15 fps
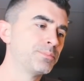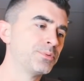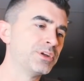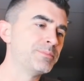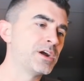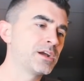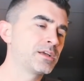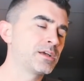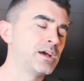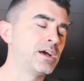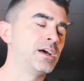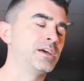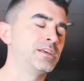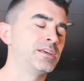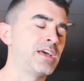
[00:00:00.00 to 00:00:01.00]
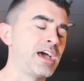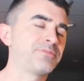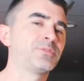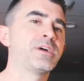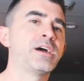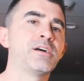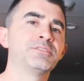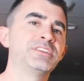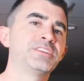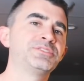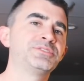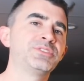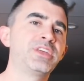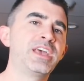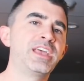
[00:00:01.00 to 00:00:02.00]
pre-market after hours
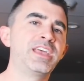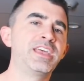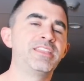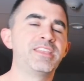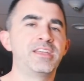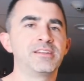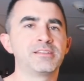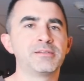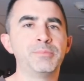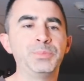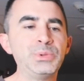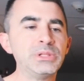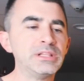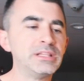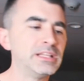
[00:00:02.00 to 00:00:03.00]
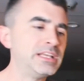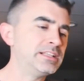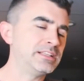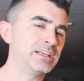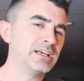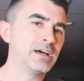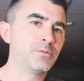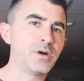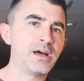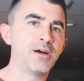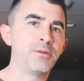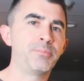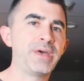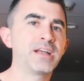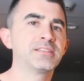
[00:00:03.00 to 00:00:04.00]
yesterday, and then completely
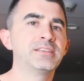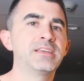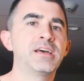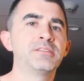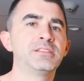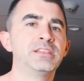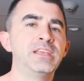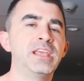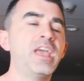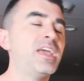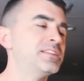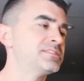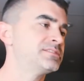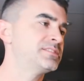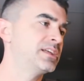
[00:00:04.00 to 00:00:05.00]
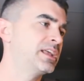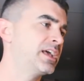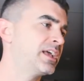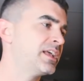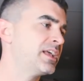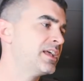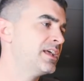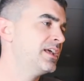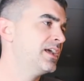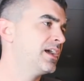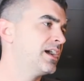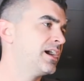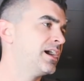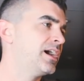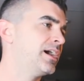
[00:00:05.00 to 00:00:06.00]
unwound back down to the 8s today.
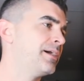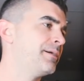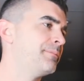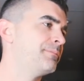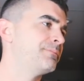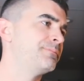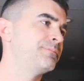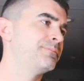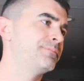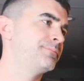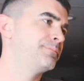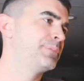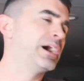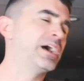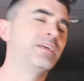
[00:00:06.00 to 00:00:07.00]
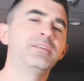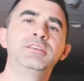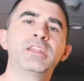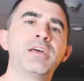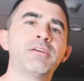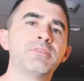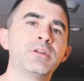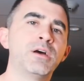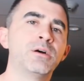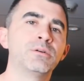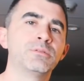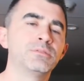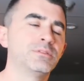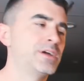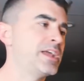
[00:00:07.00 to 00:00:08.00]
But you never
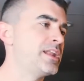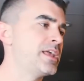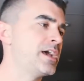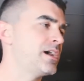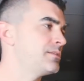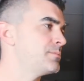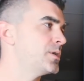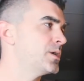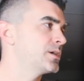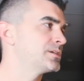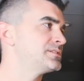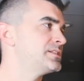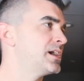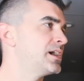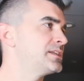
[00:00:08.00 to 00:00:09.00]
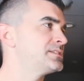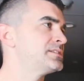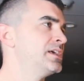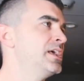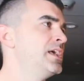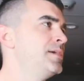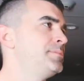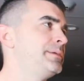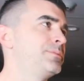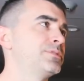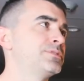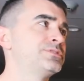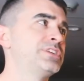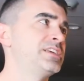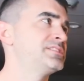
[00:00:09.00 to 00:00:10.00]
know. Right now, the market's nuts.
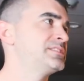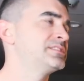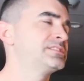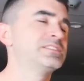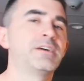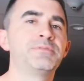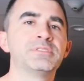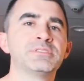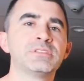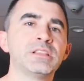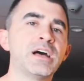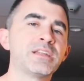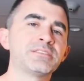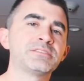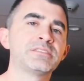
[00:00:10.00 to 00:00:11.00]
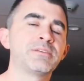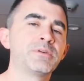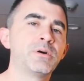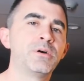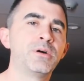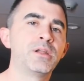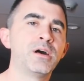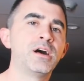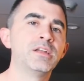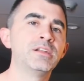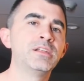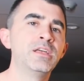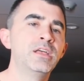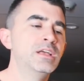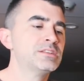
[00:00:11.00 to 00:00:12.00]
People are chasing stuff. There's a lot of stuff going
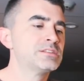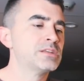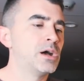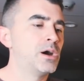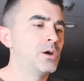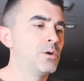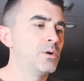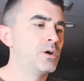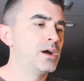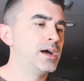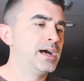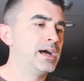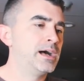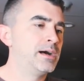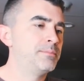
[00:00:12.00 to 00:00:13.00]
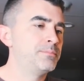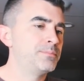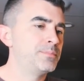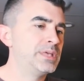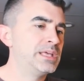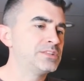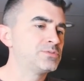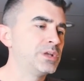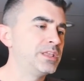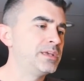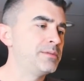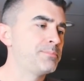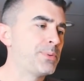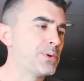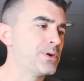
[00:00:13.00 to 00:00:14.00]
on. So it's
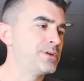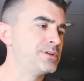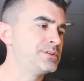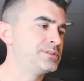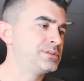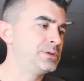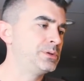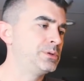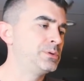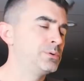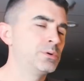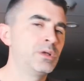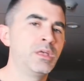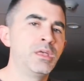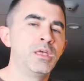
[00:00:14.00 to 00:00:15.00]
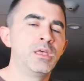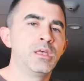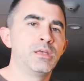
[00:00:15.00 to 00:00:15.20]
really important to